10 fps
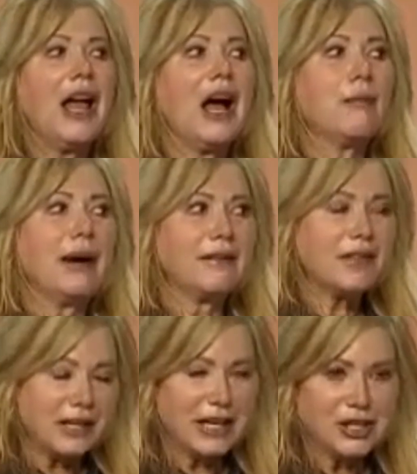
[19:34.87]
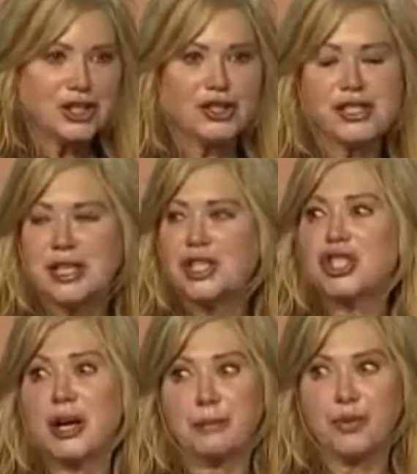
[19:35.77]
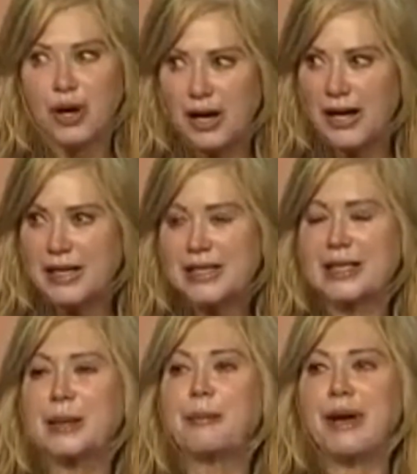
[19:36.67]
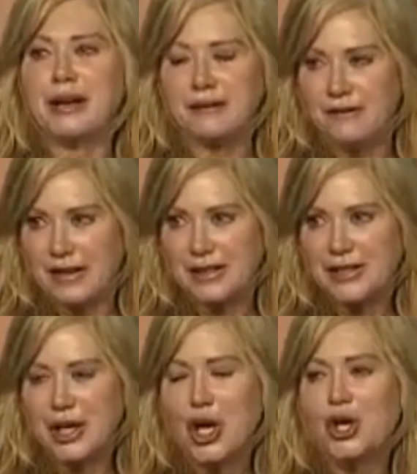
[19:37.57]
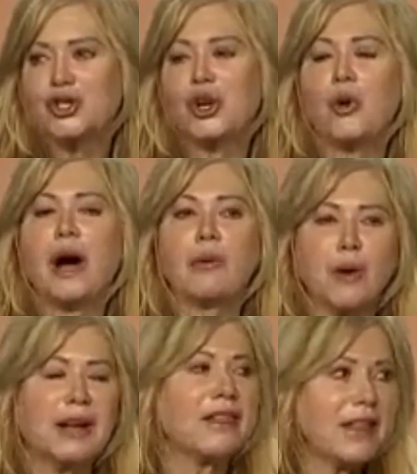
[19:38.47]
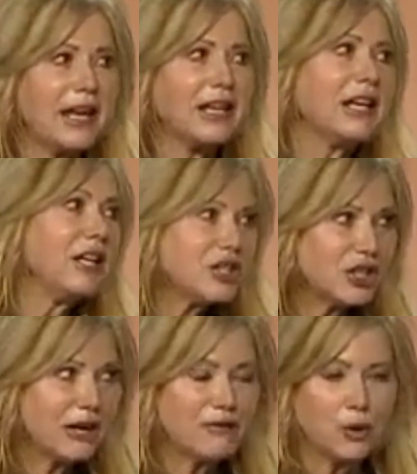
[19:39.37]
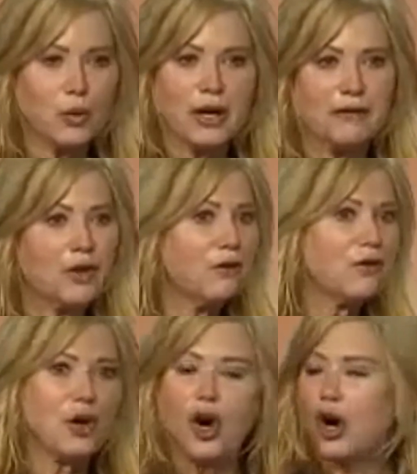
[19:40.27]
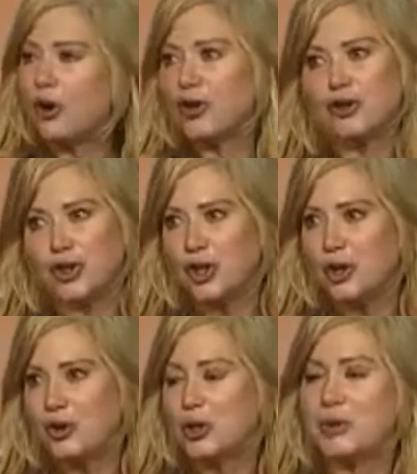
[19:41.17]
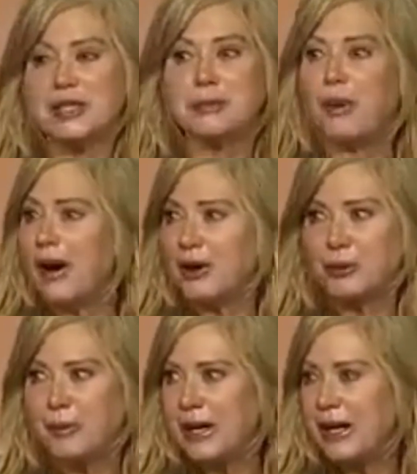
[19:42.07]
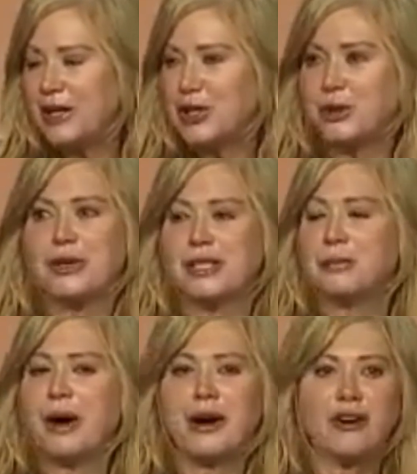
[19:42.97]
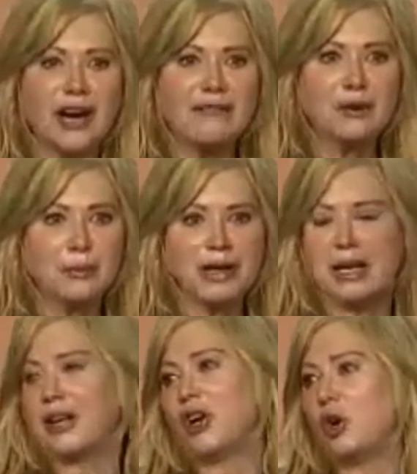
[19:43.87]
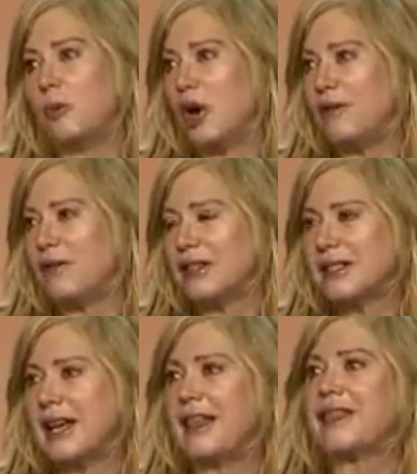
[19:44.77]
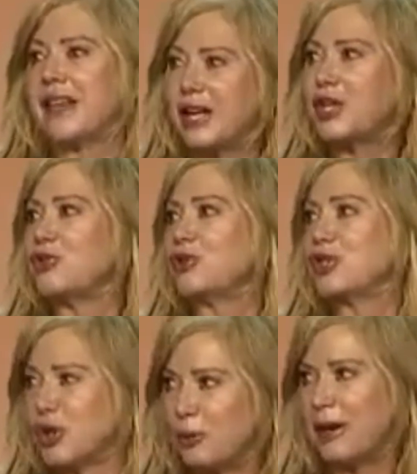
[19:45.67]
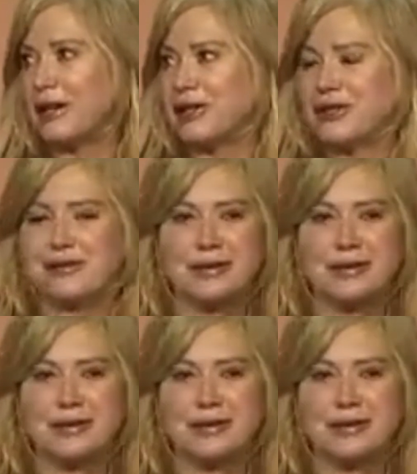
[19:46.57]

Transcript: about the Nature Sunshine products, the benefits. So I want to thank each and every one of you for all you do to inspire me, to inspire everybody at home office, and thank you so much.